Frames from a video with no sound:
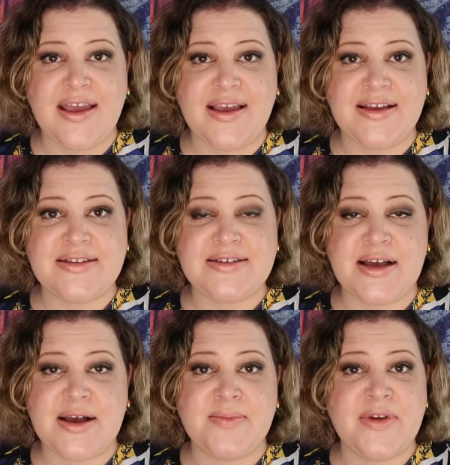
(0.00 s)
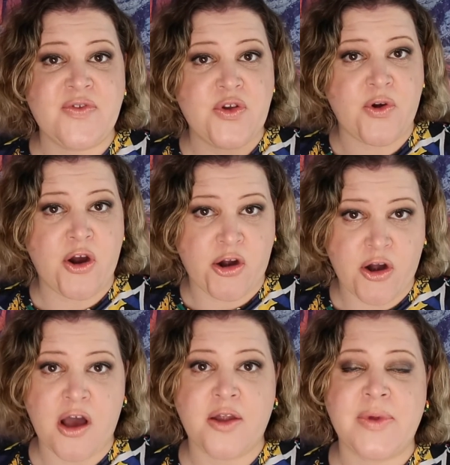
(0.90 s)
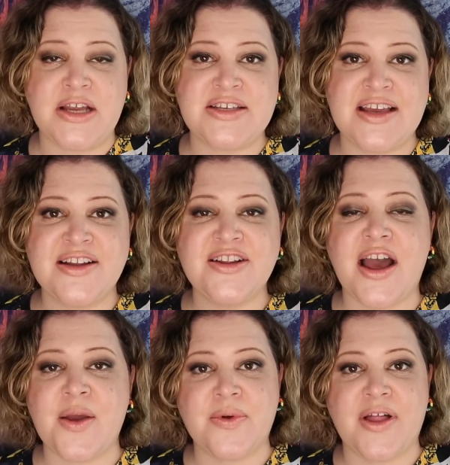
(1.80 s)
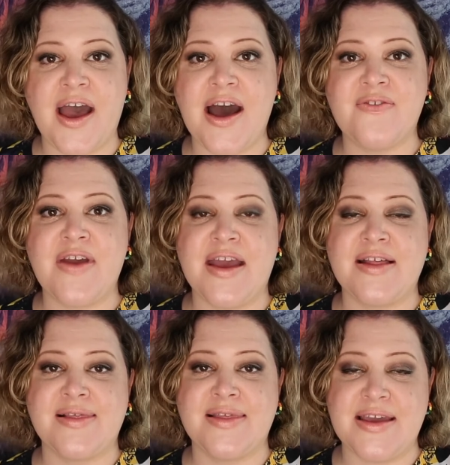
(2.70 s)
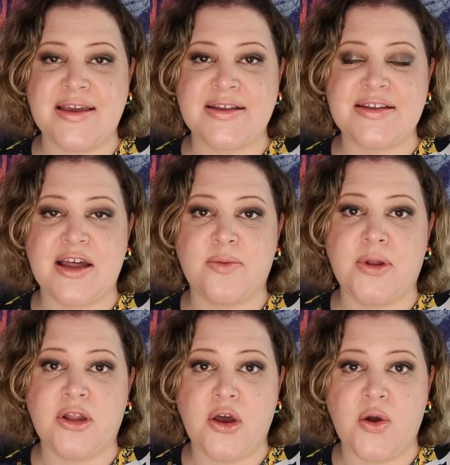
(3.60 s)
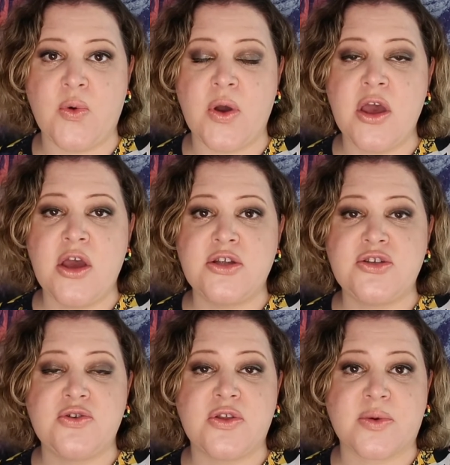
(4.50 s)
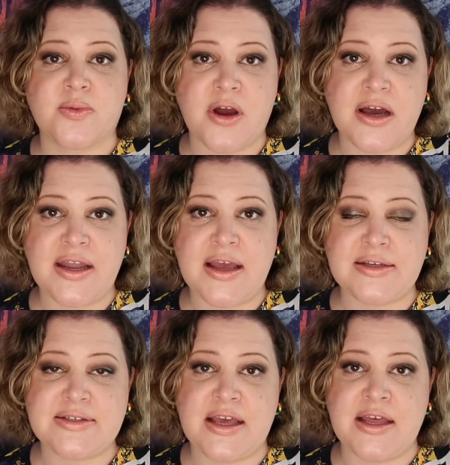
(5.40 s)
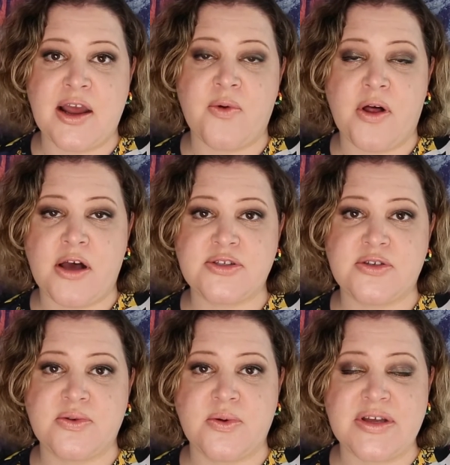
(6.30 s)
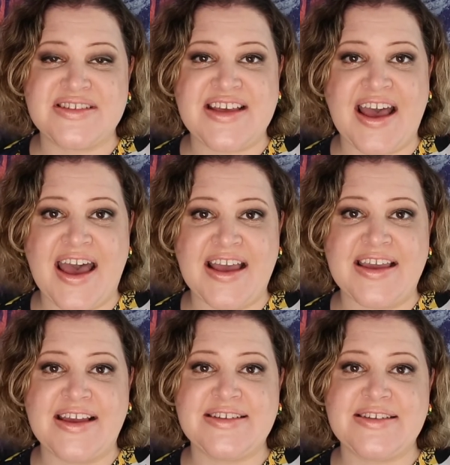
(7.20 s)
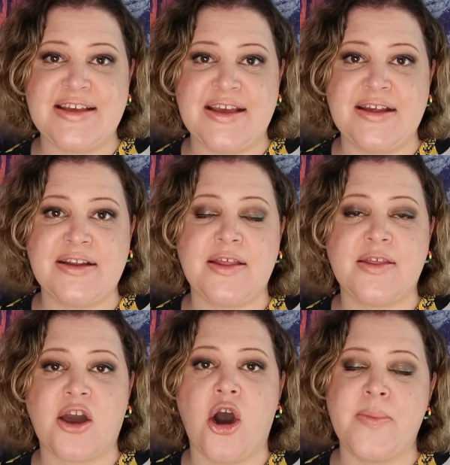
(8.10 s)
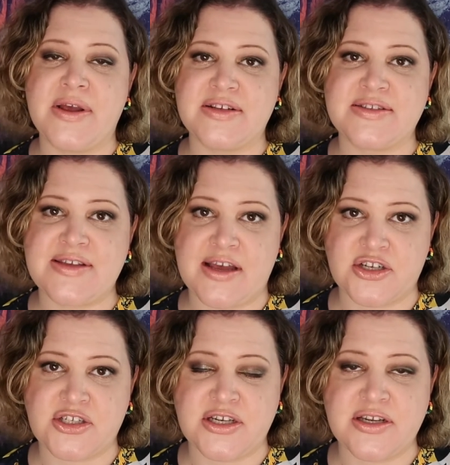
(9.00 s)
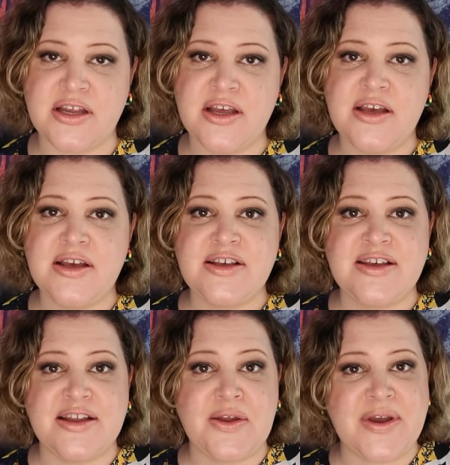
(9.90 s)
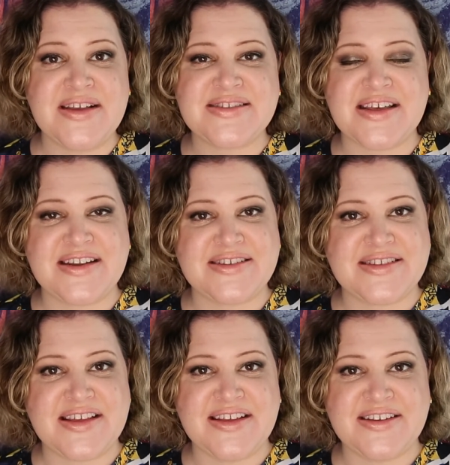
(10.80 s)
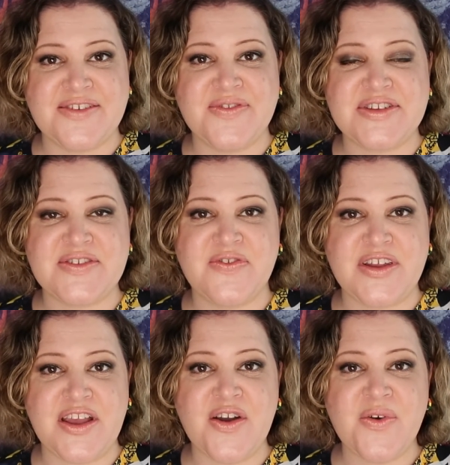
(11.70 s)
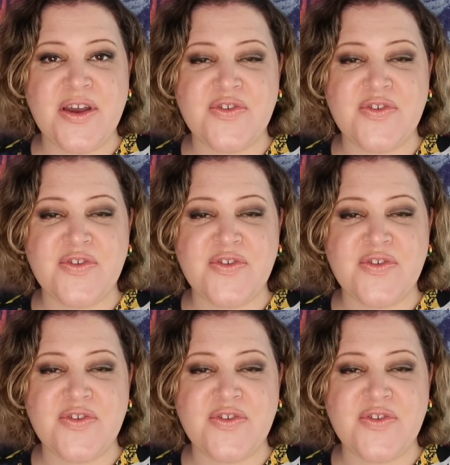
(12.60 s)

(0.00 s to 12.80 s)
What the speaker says: And if you are on my channel, I will have a link down below to their product, and I will also tag it in the comments section. Anyways, that is the end of this video.